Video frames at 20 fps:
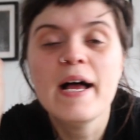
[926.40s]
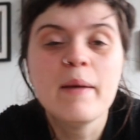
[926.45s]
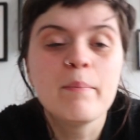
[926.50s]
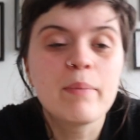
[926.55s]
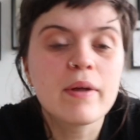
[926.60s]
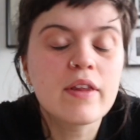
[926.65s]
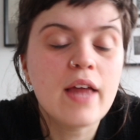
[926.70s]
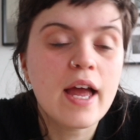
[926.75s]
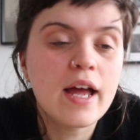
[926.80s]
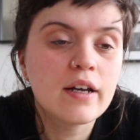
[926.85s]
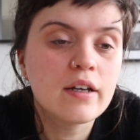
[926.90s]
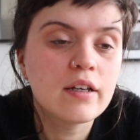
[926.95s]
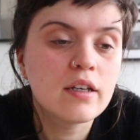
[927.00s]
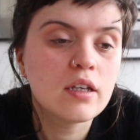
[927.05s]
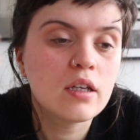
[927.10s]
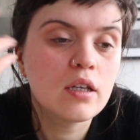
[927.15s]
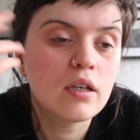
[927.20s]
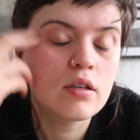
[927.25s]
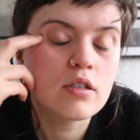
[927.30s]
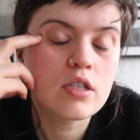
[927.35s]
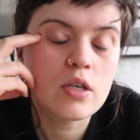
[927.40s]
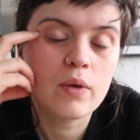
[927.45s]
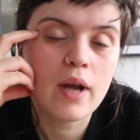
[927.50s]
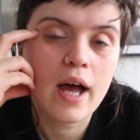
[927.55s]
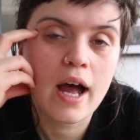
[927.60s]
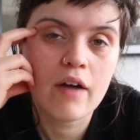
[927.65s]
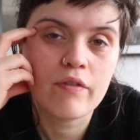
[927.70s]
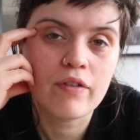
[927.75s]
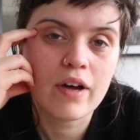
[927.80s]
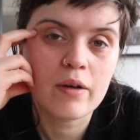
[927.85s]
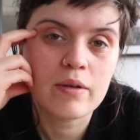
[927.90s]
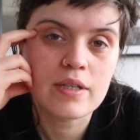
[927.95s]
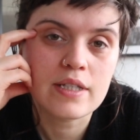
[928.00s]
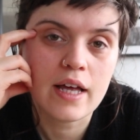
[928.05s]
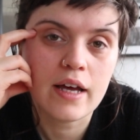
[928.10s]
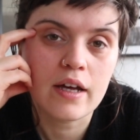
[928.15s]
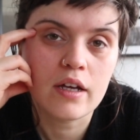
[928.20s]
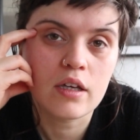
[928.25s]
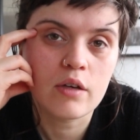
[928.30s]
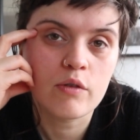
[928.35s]
But then 2.5 hours
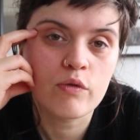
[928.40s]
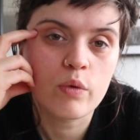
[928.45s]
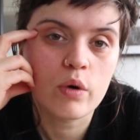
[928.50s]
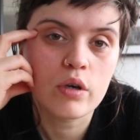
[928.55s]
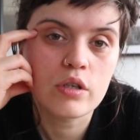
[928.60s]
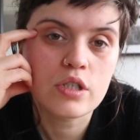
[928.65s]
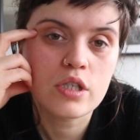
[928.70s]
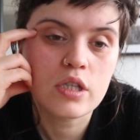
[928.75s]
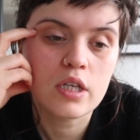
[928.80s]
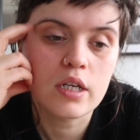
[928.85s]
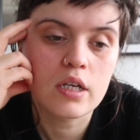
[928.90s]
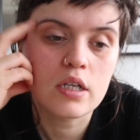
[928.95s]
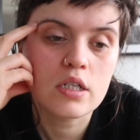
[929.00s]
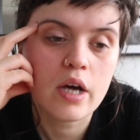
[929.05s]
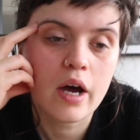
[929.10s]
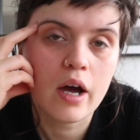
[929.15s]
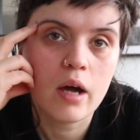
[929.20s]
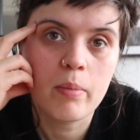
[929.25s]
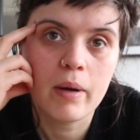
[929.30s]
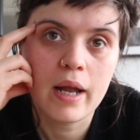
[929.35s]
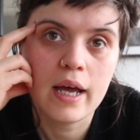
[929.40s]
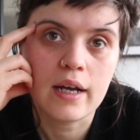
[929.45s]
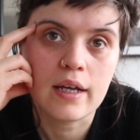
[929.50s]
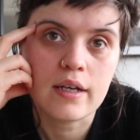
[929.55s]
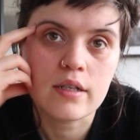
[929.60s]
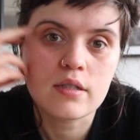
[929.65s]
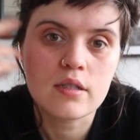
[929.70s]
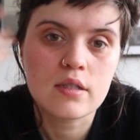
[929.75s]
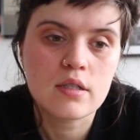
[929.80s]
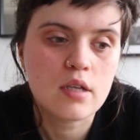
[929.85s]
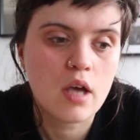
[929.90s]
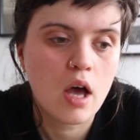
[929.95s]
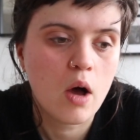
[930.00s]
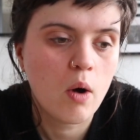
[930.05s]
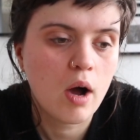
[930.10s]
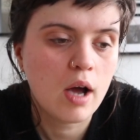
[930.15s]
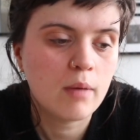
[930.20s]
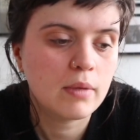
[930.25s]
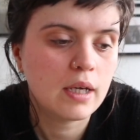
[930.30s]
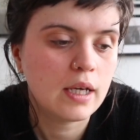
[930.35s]
later, you've watched the entire playlist. So,
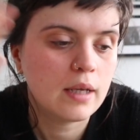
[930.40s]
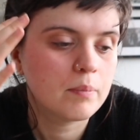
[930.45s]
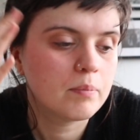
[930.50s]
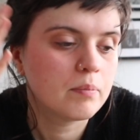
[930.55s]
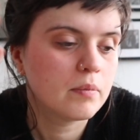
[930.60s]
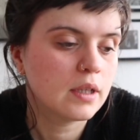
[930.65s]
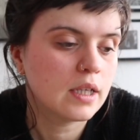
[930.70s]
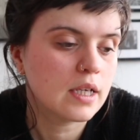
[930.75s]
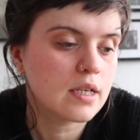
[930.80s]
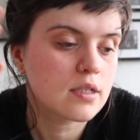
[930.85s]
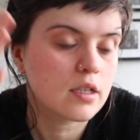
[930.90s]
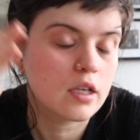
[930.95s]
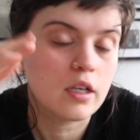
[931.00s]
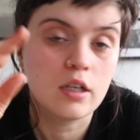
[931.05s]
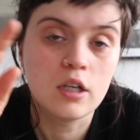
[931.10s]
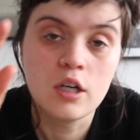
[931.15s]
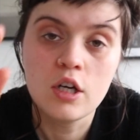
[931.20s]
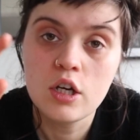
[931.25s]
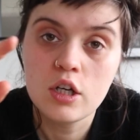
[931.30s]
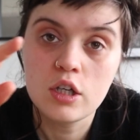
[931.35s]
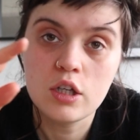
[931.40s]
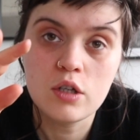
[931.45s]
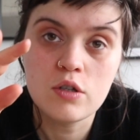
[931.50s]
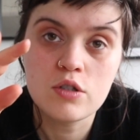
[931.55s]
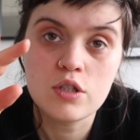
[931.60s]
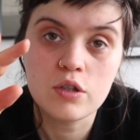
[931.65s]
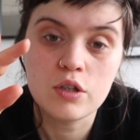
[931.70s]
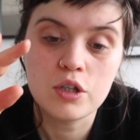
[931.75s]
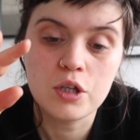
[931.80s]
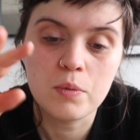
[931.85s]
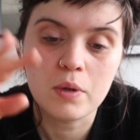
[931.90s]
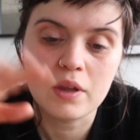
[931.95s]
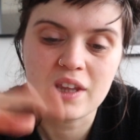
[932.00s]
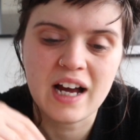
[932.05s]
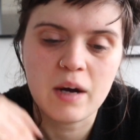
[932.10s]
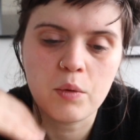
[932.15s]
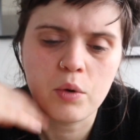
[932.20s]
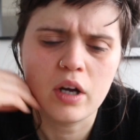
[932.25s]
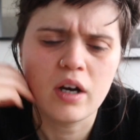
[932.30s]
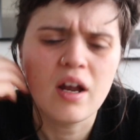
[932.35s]
I mean, listen, you do you with
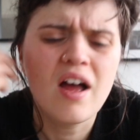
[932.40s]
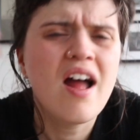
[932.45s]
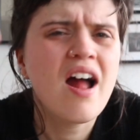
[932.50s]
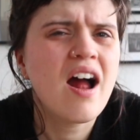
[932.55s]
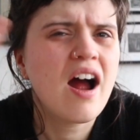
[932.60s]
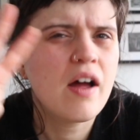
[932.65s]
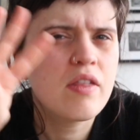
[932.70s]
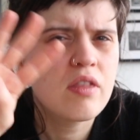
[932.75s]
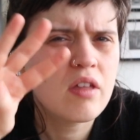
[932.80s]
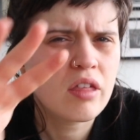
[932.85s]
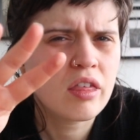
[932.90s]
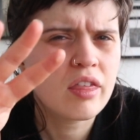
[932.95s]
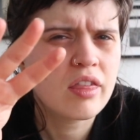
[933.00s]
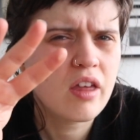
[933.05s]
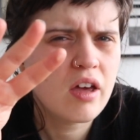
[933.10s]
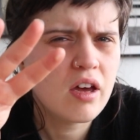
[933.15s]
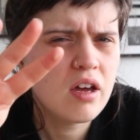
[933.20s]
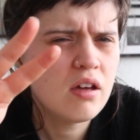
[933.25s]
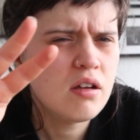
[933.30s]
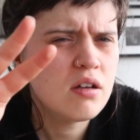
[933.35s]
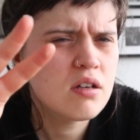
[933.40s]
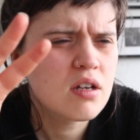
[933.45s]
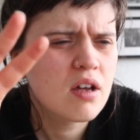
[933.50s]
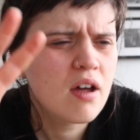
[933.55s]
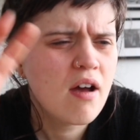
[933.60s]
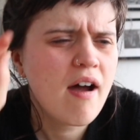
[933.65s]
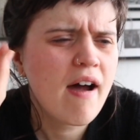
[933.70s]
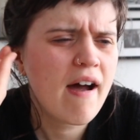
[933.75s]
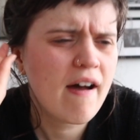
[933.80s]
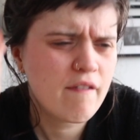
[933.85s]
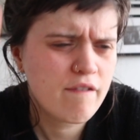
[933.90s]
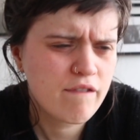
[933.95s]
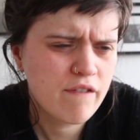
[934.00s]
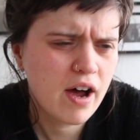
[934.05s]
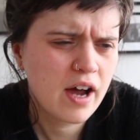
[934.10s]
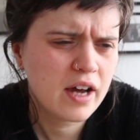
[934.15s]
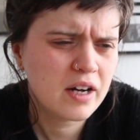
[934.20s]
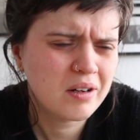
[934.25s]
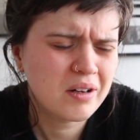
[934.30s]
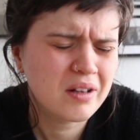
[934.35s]
that one. And the third and
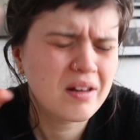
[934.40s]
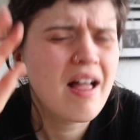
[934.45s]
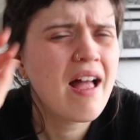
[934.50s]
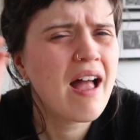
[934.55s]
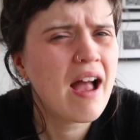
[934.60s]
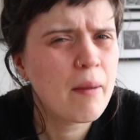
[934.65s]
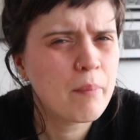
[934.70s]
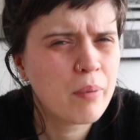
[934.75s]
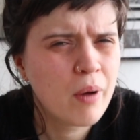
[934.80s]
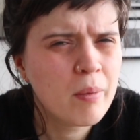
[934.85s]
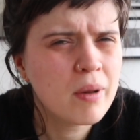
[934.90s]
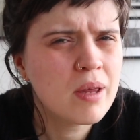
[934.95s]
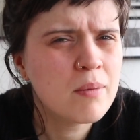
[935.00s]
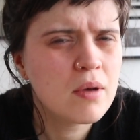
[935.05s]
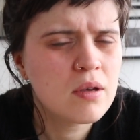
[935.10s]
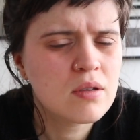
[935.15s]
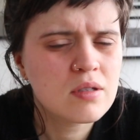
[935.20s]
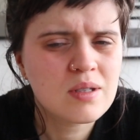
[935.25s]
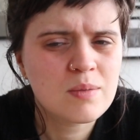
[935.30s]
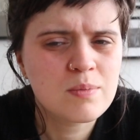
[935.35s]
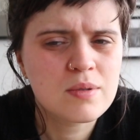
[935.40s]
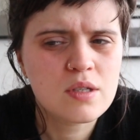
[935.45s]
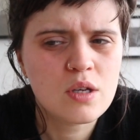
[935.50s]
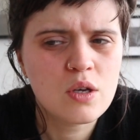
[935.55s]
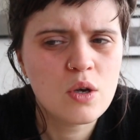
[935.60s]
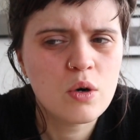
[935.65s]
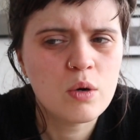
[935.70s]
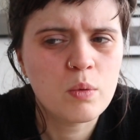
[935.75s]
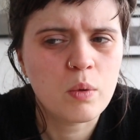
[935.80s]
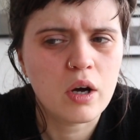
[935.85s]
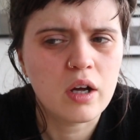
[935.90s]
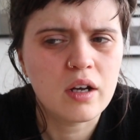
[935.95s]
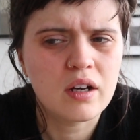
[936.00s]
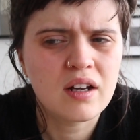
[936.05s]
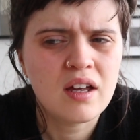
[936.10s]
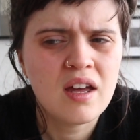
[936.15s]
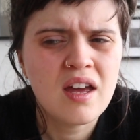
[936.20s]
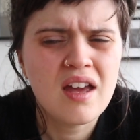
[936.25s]
final and probably most obscure one